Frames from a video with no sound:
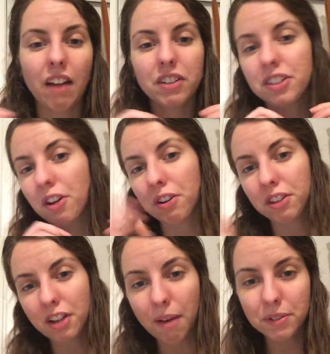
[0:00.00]
I have to go to
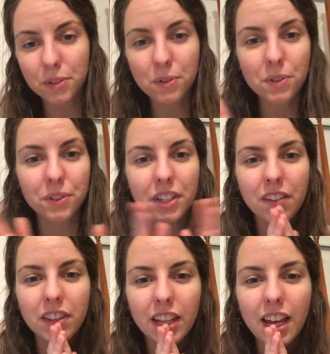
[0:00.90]
the top schools and
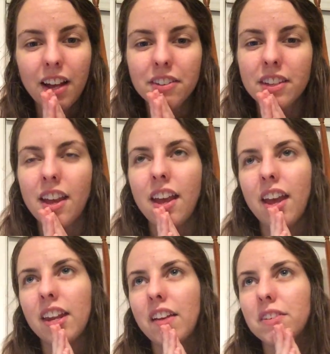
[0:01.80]
everything else.
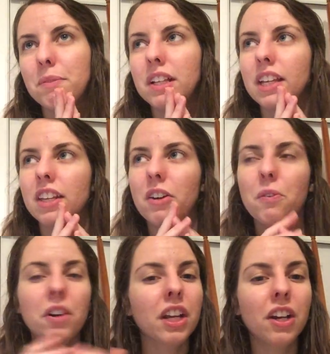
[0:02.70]
And I have to be
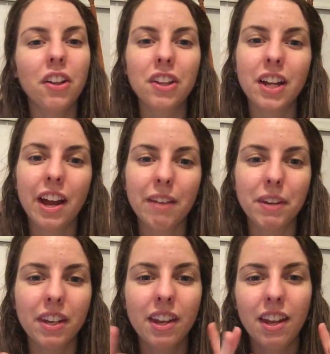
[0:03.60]
working all the
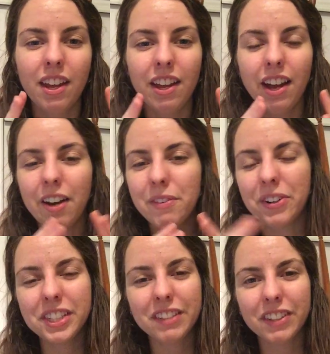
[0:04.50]
time and
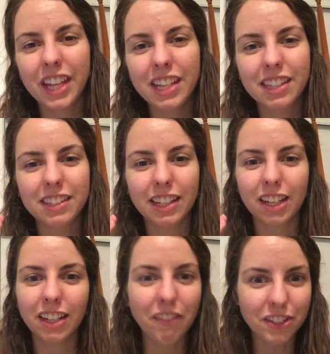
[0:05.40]
all these different things. And it's
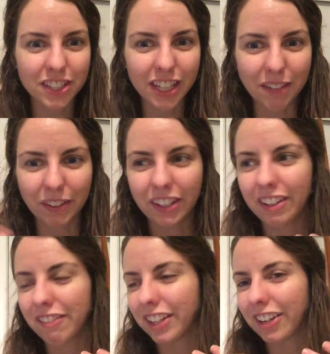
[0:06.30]
you never sleep and you
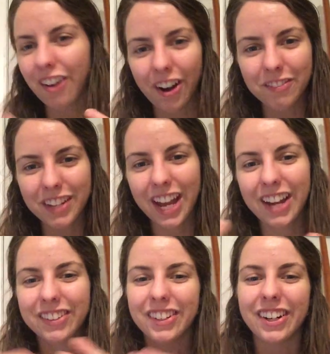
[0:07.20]
never calm
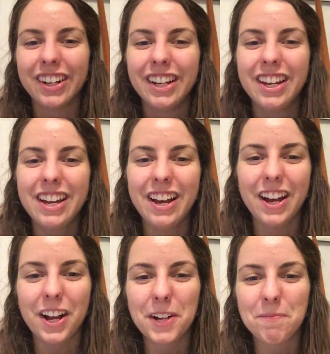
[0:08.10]
down.
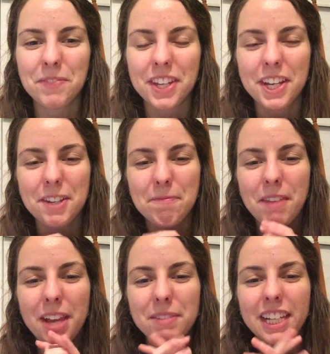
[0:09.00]
Or
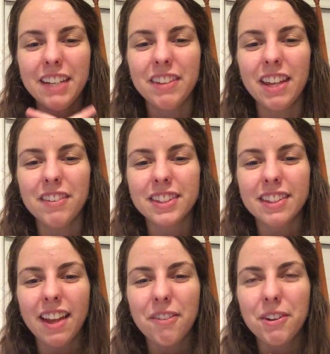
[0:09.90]
maybe even if it's
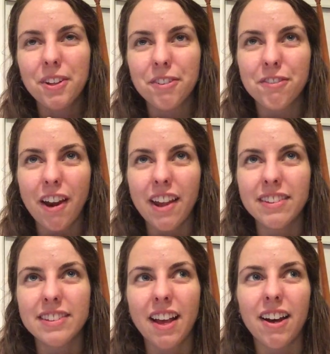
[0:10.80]
with your
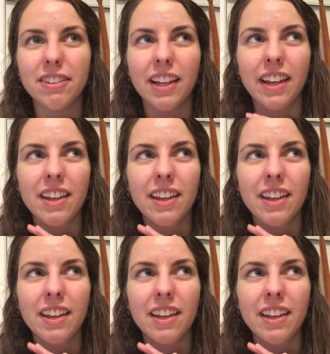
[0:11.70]
friends, how